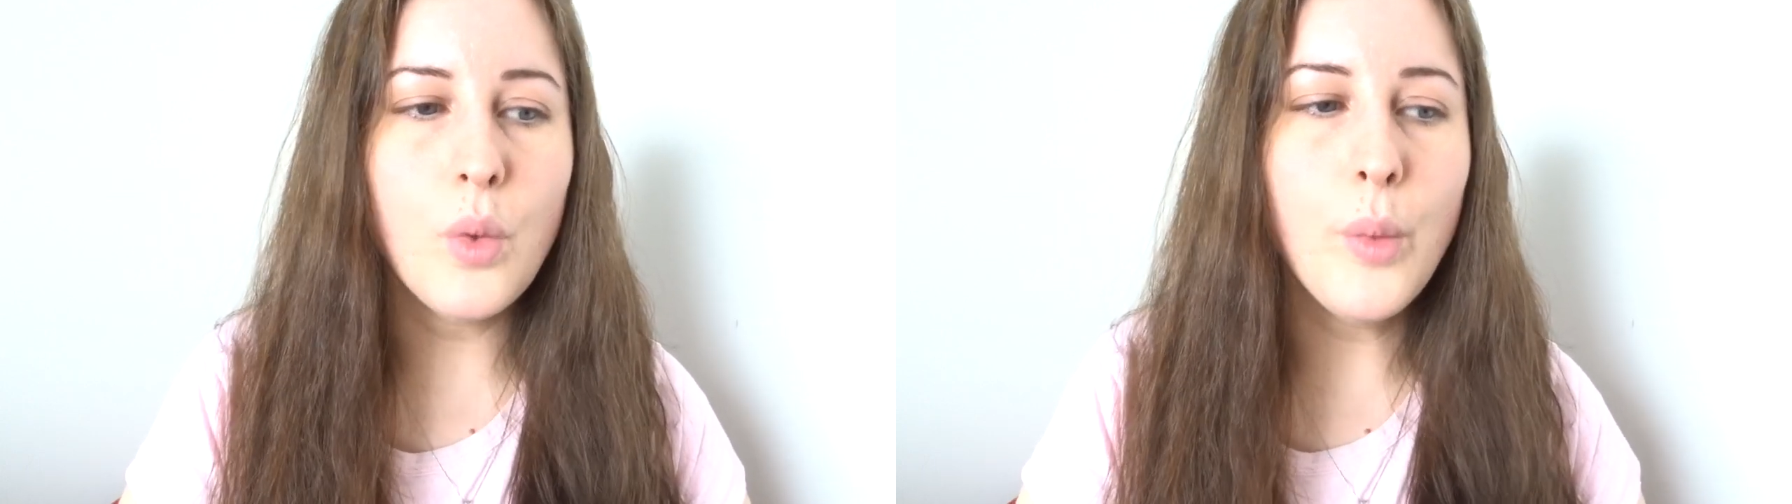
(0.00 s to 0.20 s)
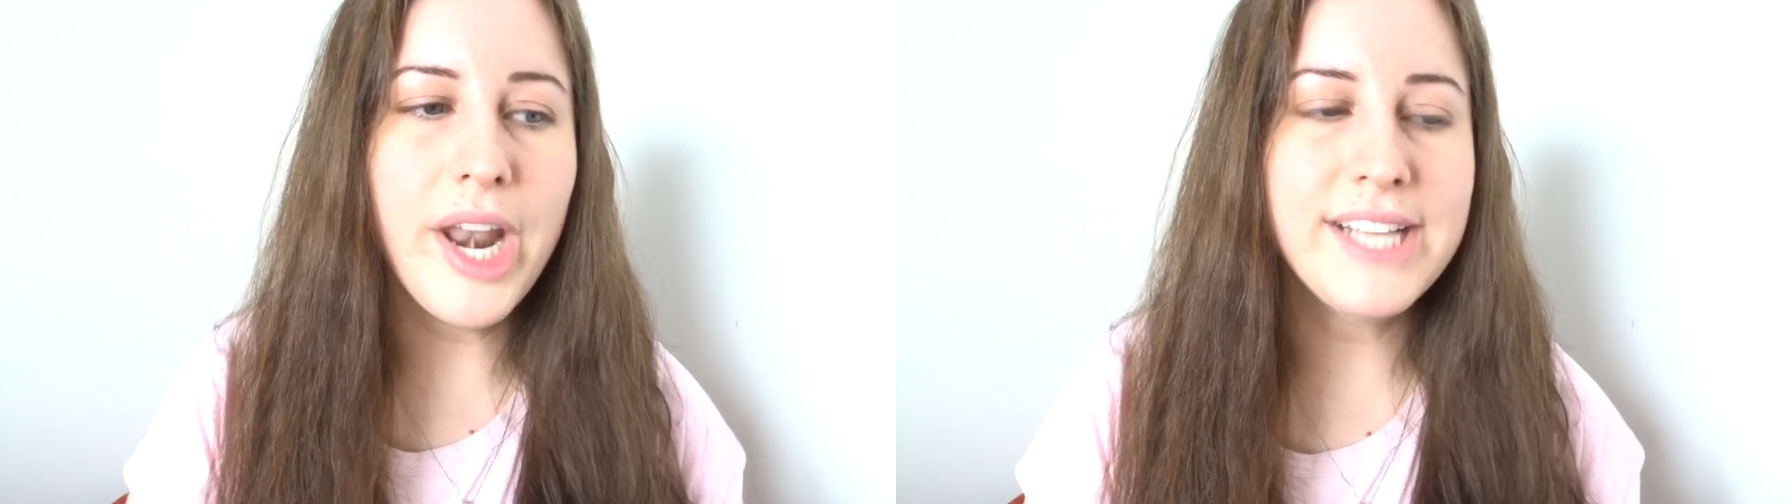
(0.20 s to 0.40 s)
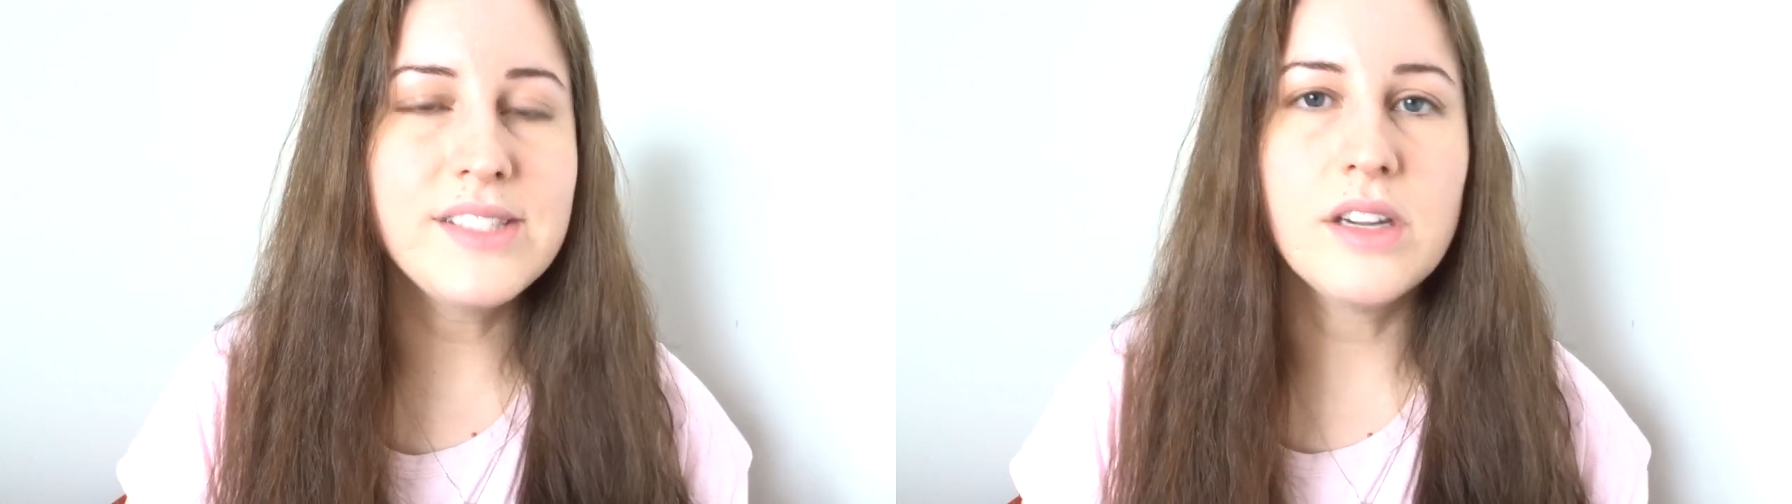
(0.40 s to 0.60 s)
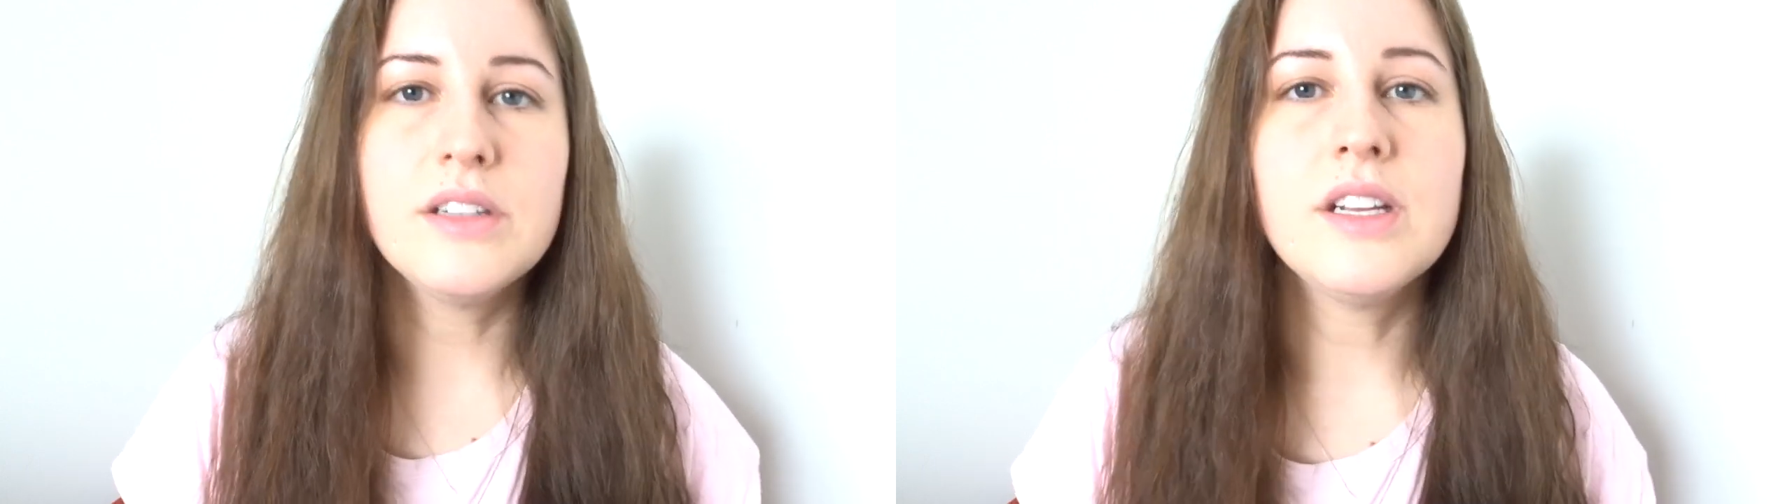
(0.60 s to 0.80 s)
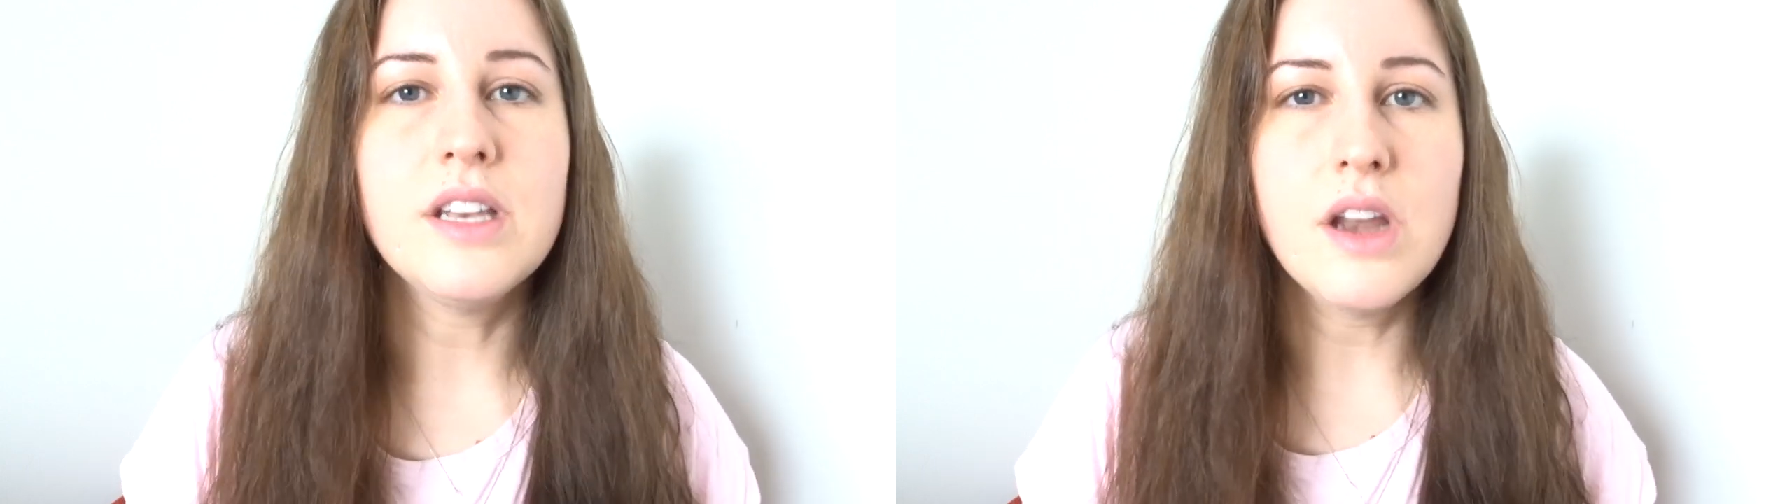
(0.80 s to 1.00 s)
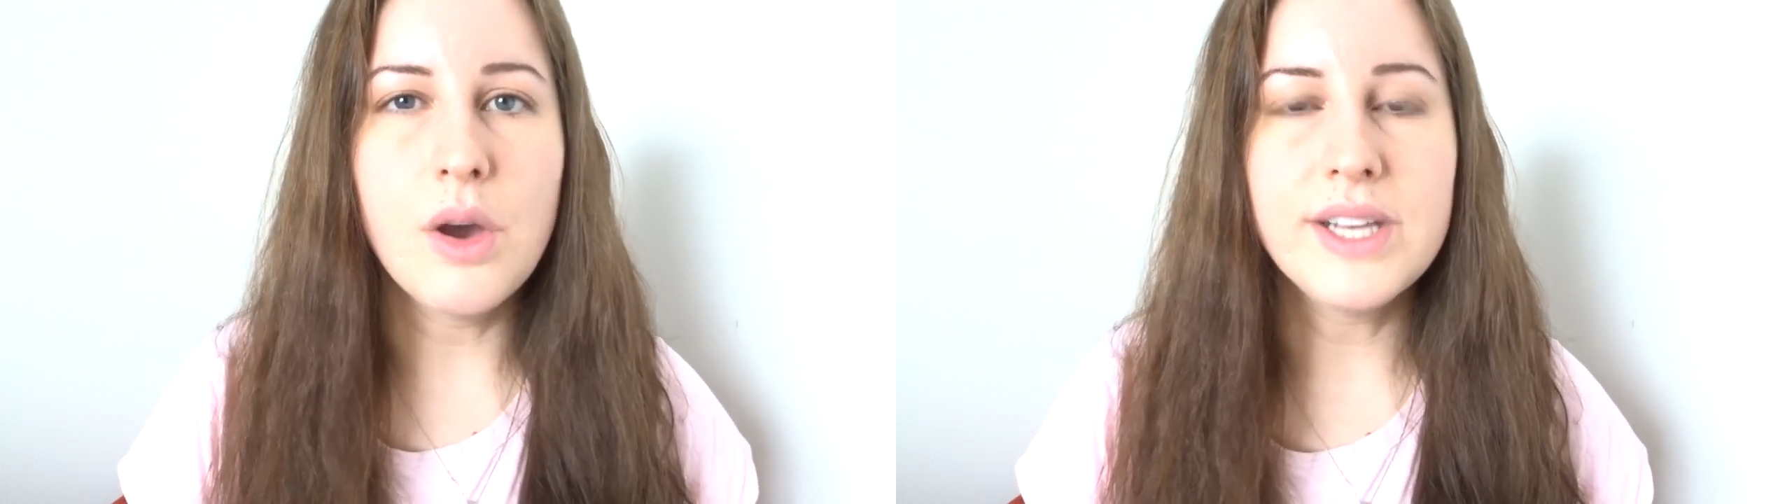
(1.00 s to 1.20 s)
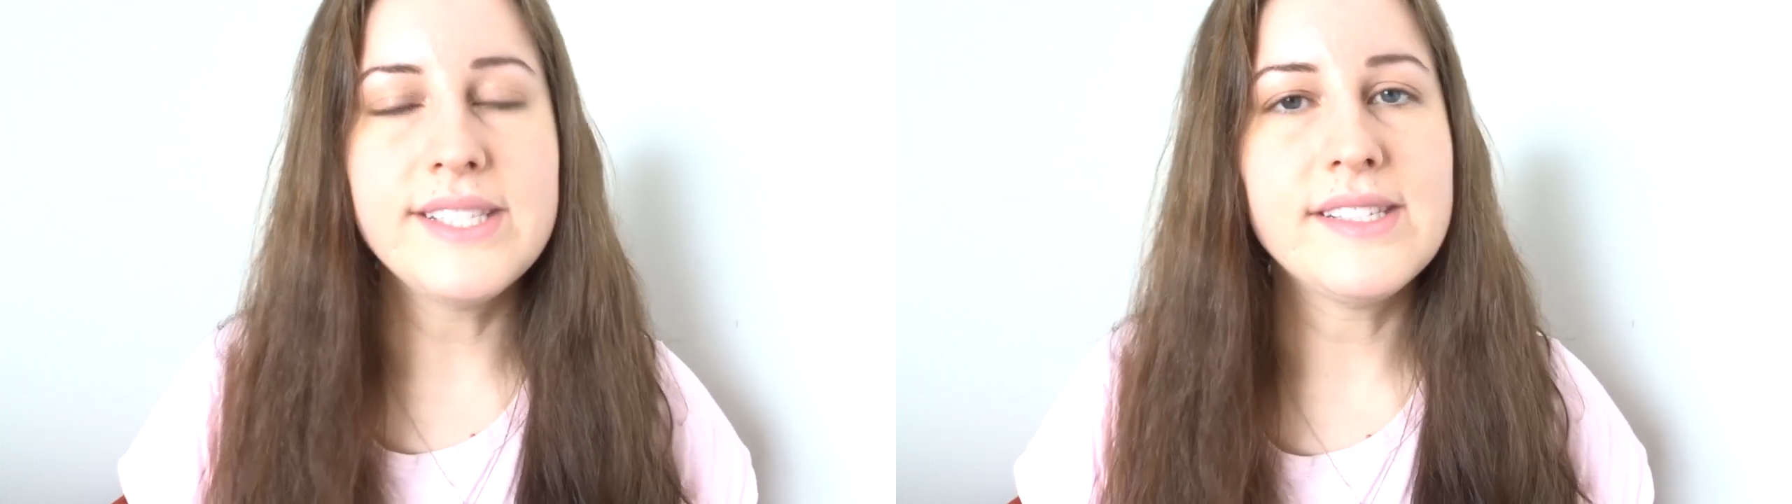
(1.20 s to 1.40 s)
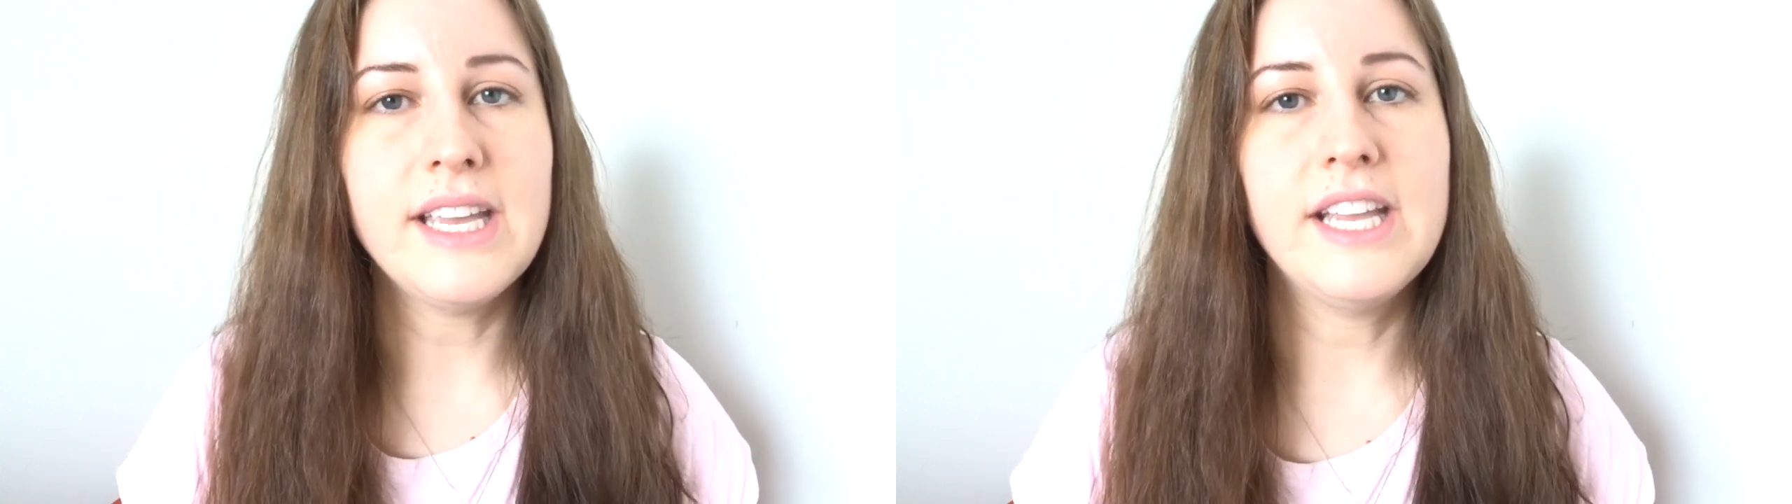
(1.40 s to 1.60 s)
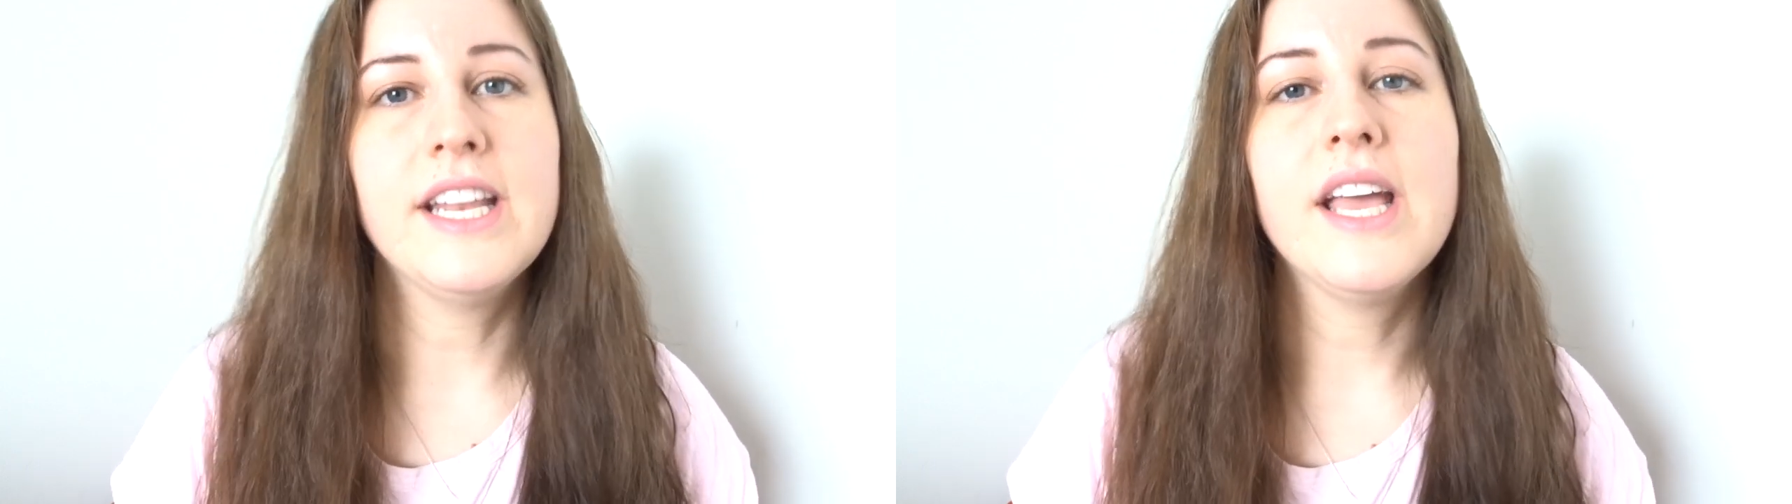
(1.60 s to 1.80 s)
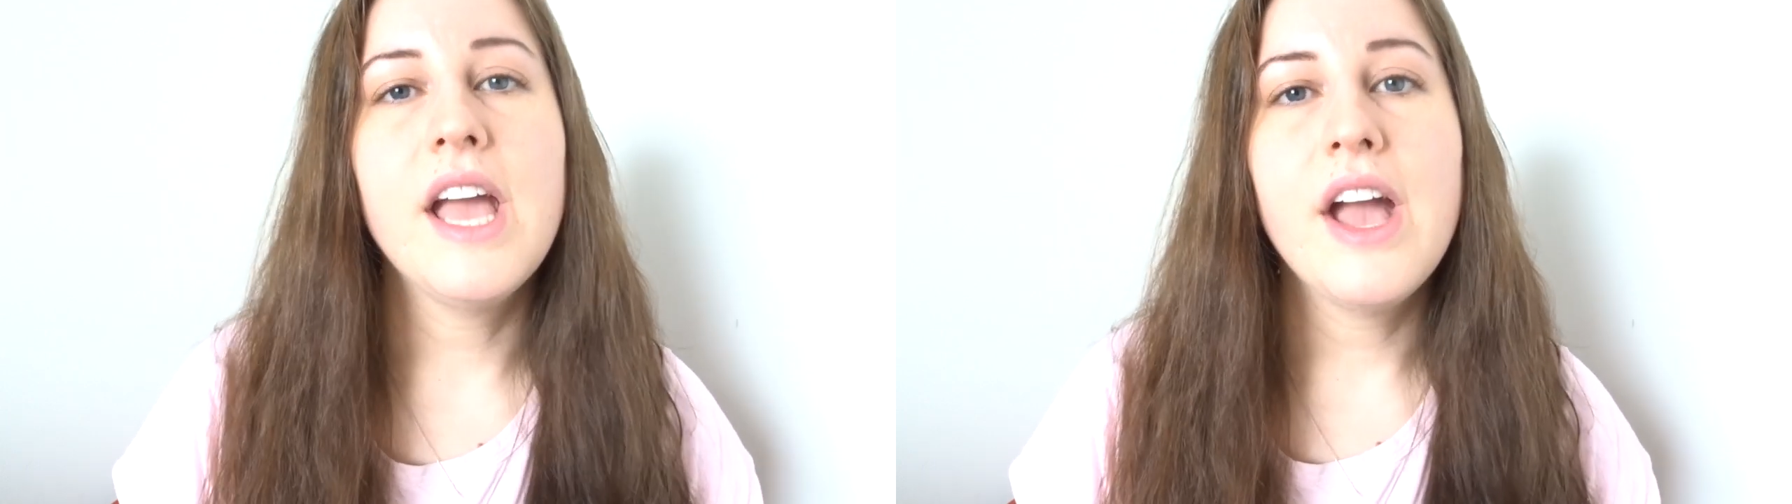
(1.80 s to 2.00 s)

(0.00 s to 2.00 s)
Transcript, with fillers: when I started noticing